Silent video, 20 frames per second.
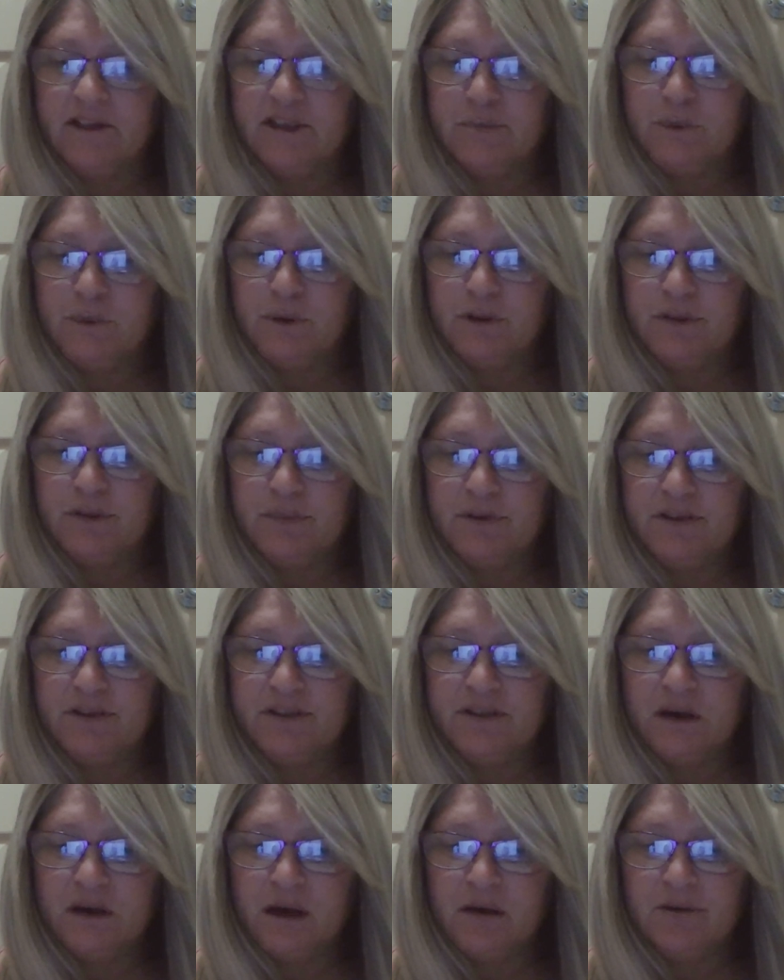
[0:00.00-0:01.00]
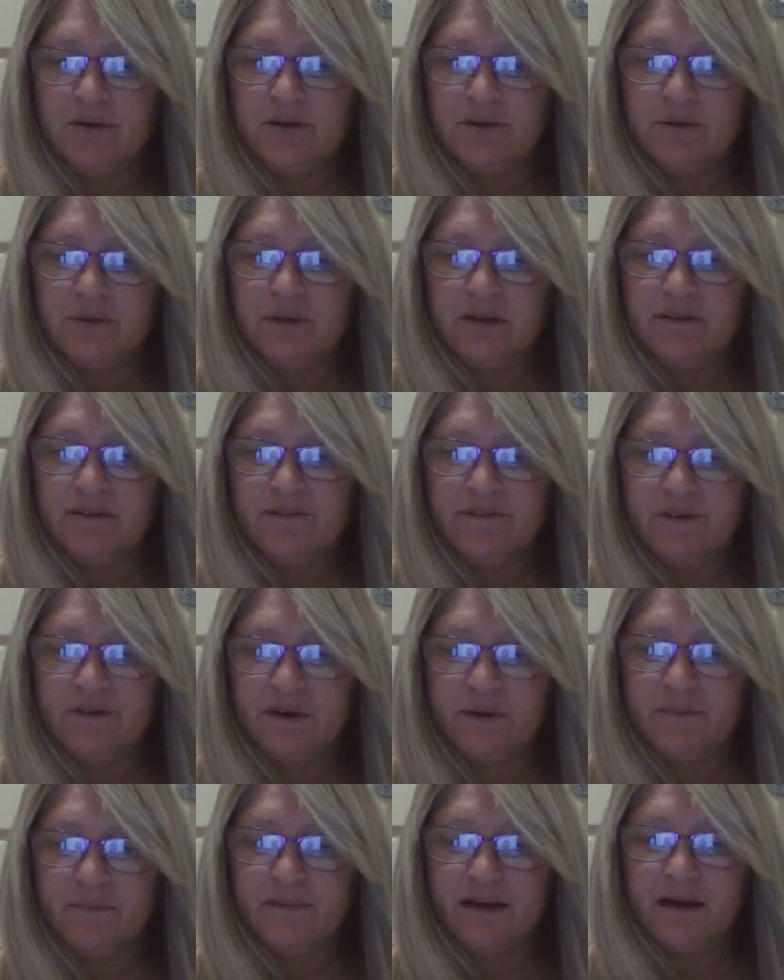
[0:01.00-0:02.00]
The spokesperson also
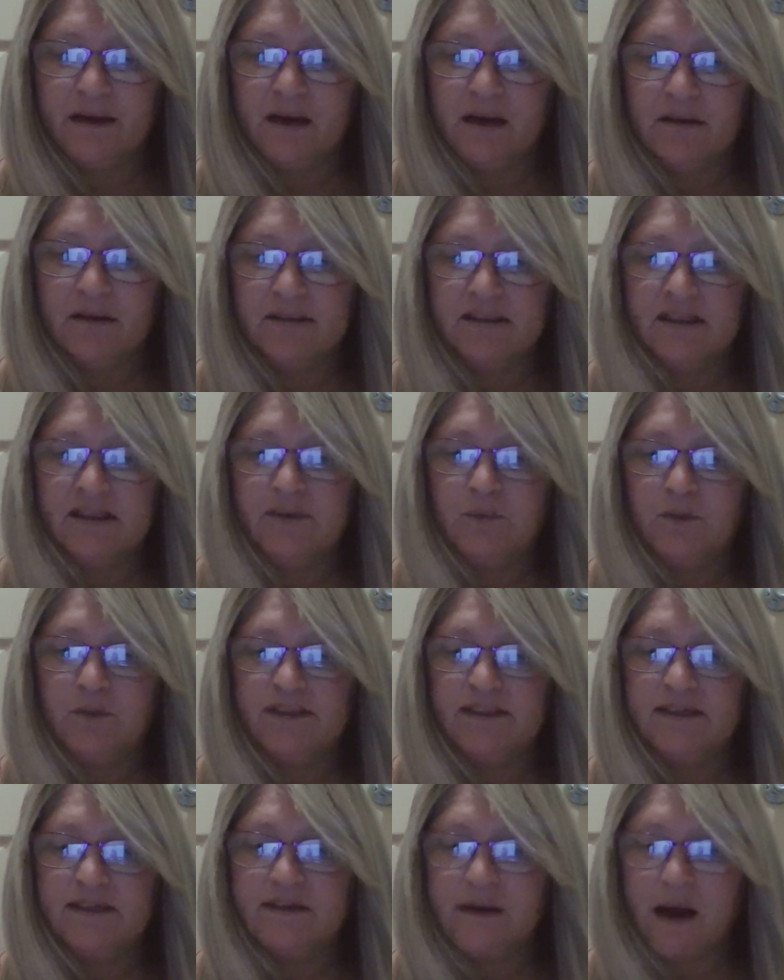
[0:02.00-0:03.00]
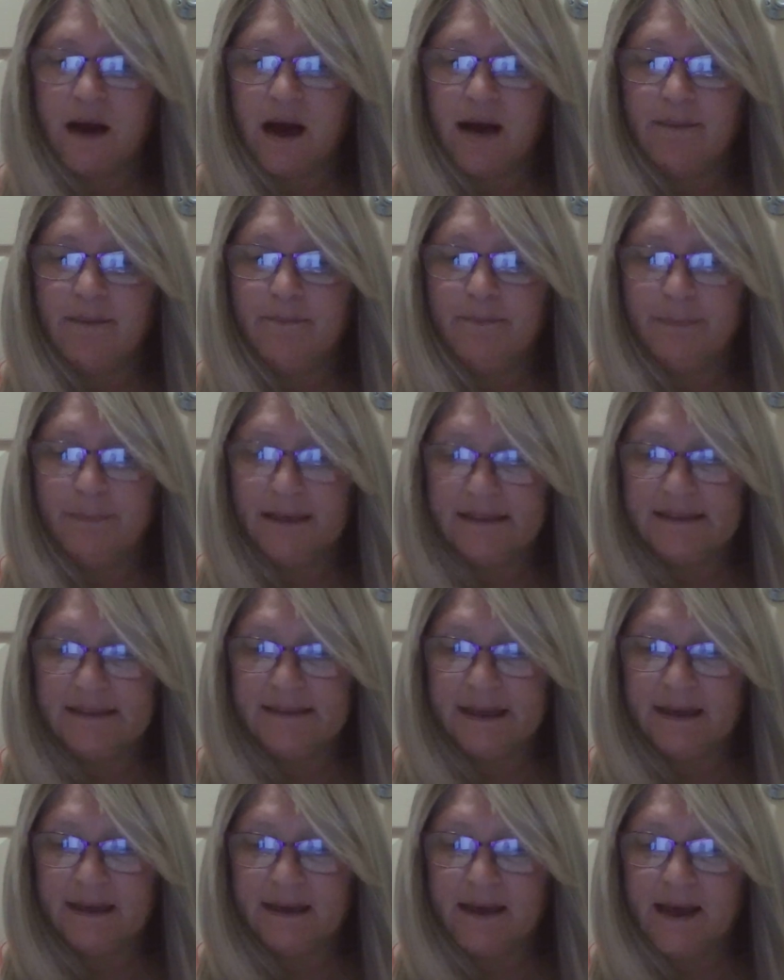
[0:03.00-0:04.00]
confirmed that Huxley was not
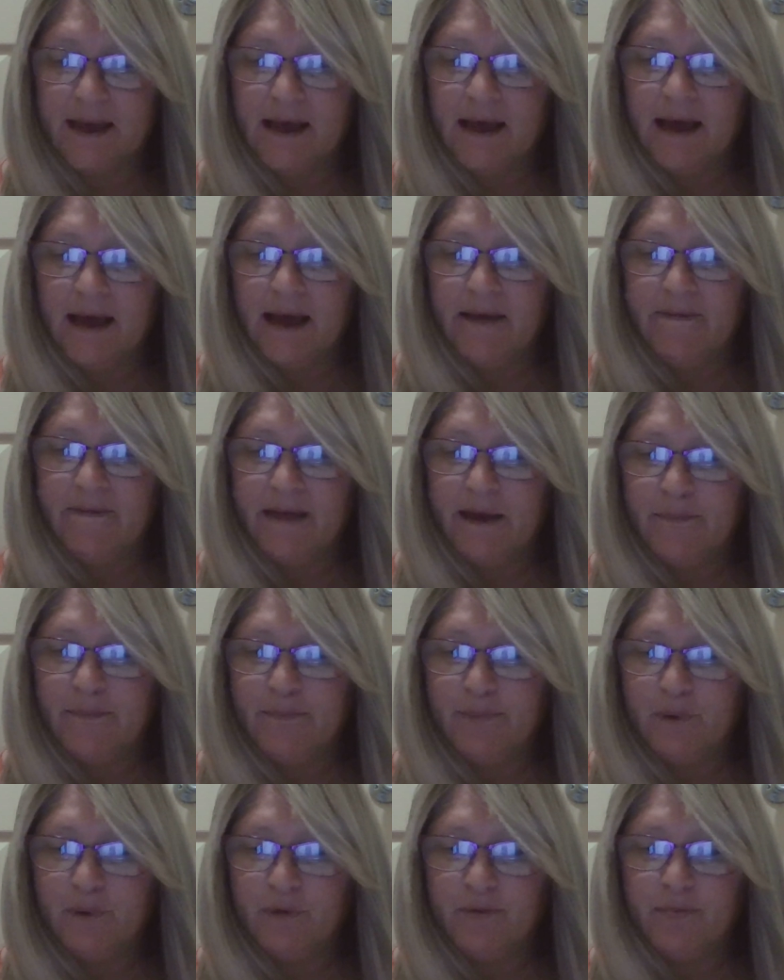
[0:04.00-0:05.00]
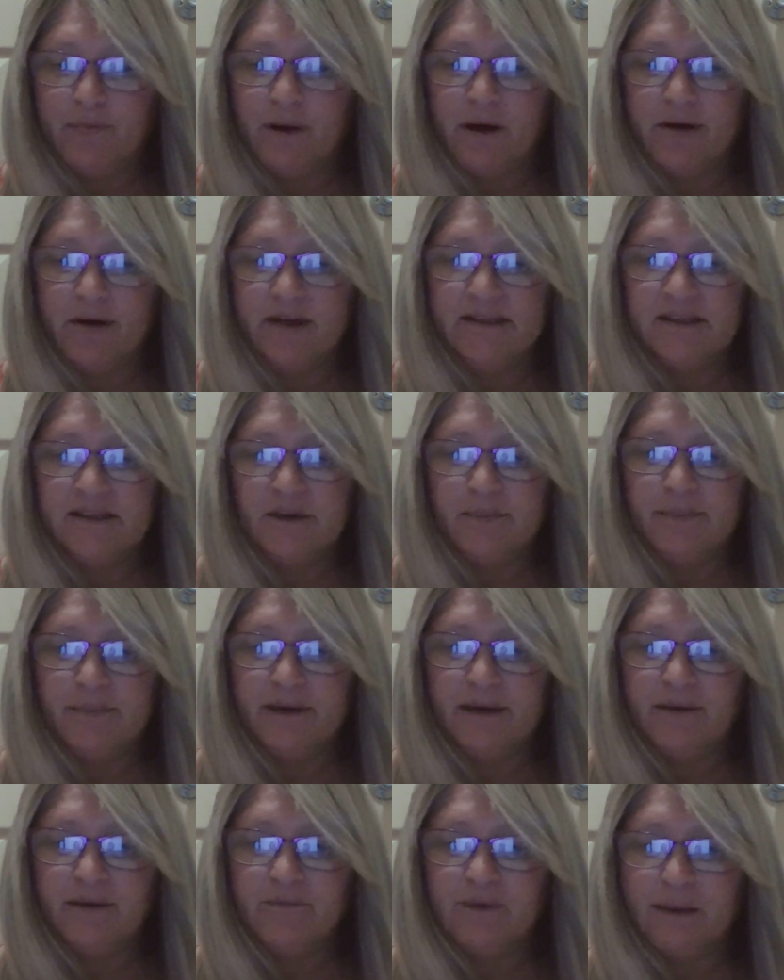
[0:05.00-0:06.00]
missing and that both parties are
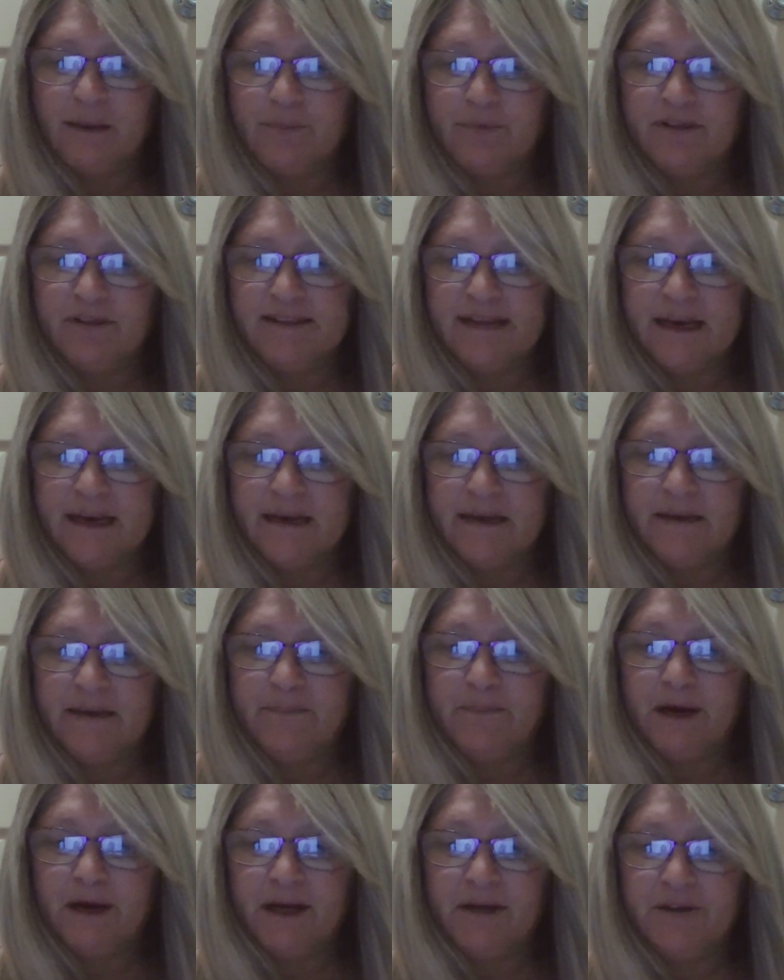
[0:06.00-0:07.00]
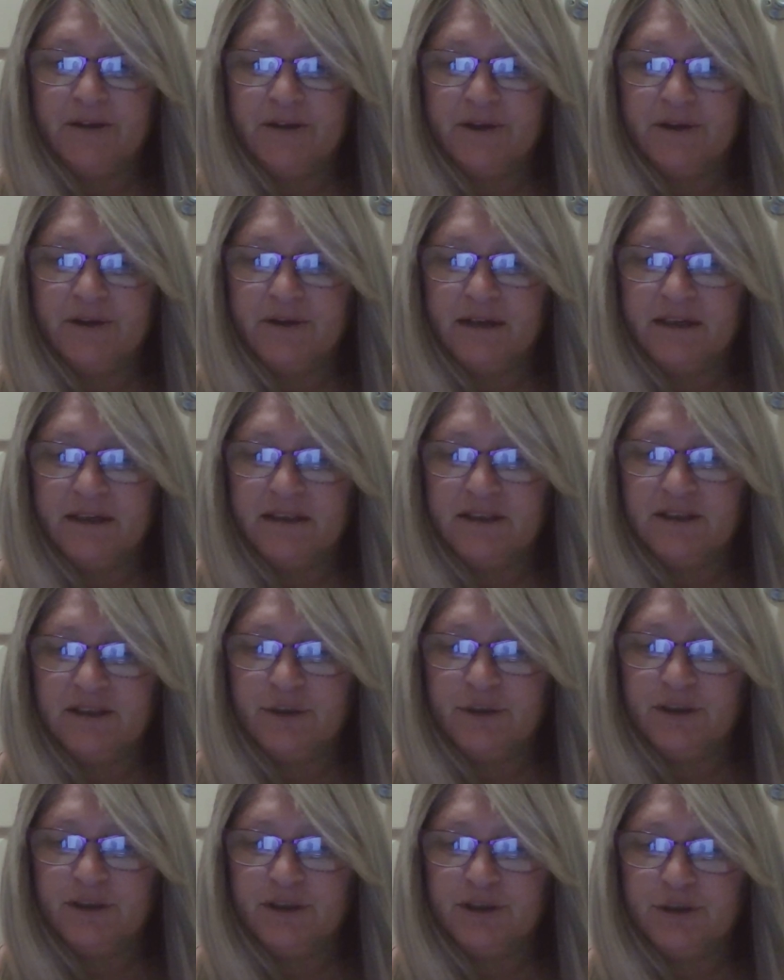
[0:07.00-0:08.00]
being represented by attorneys
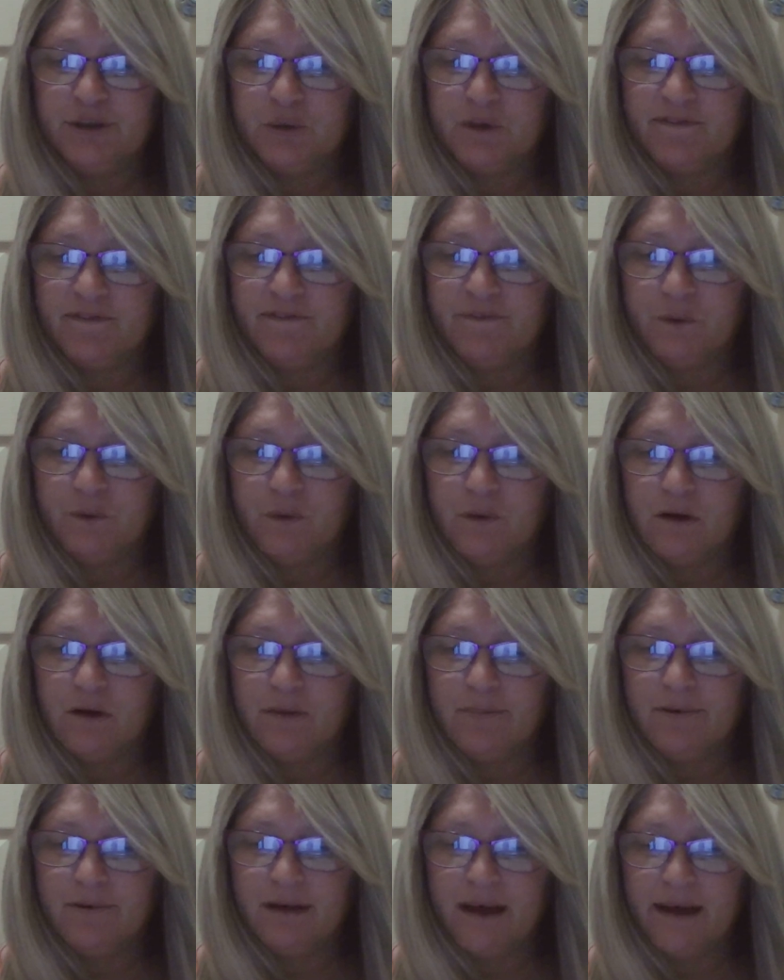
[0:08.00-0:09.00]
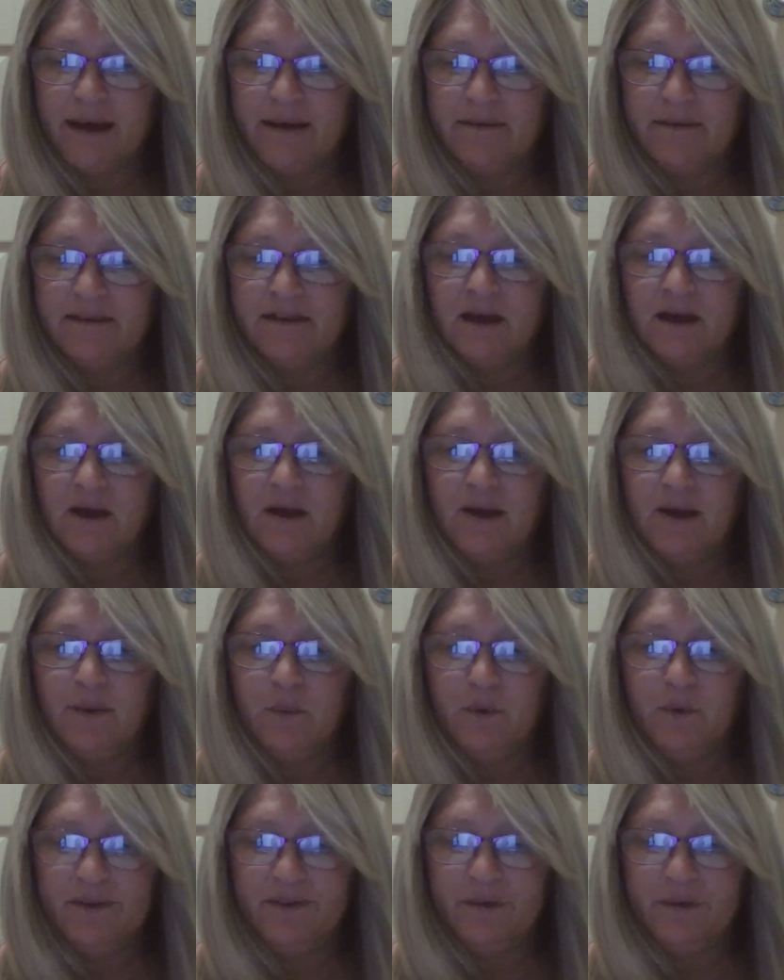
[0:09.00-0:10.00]
to ensure full compliance
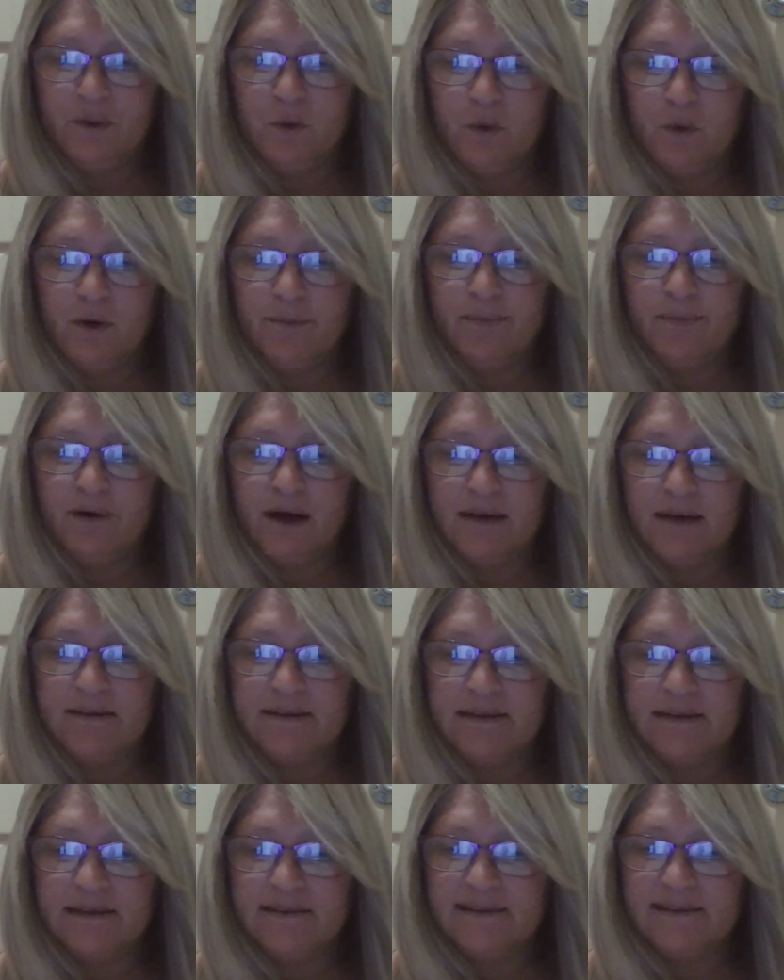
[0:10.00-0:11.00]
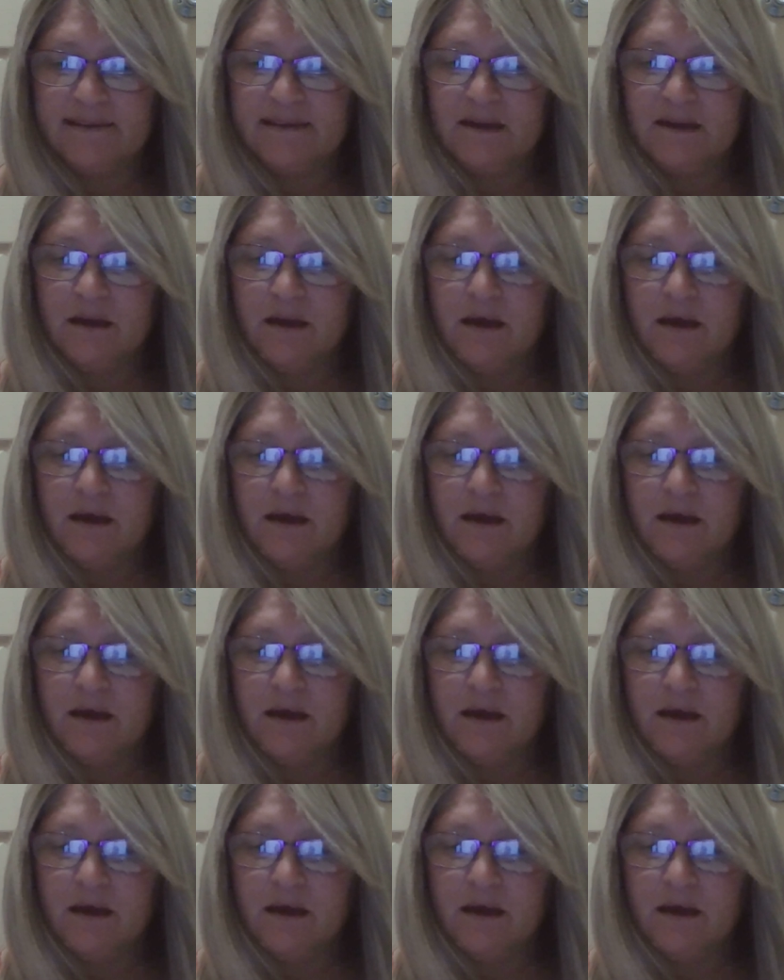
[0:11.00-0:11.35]
with the court process.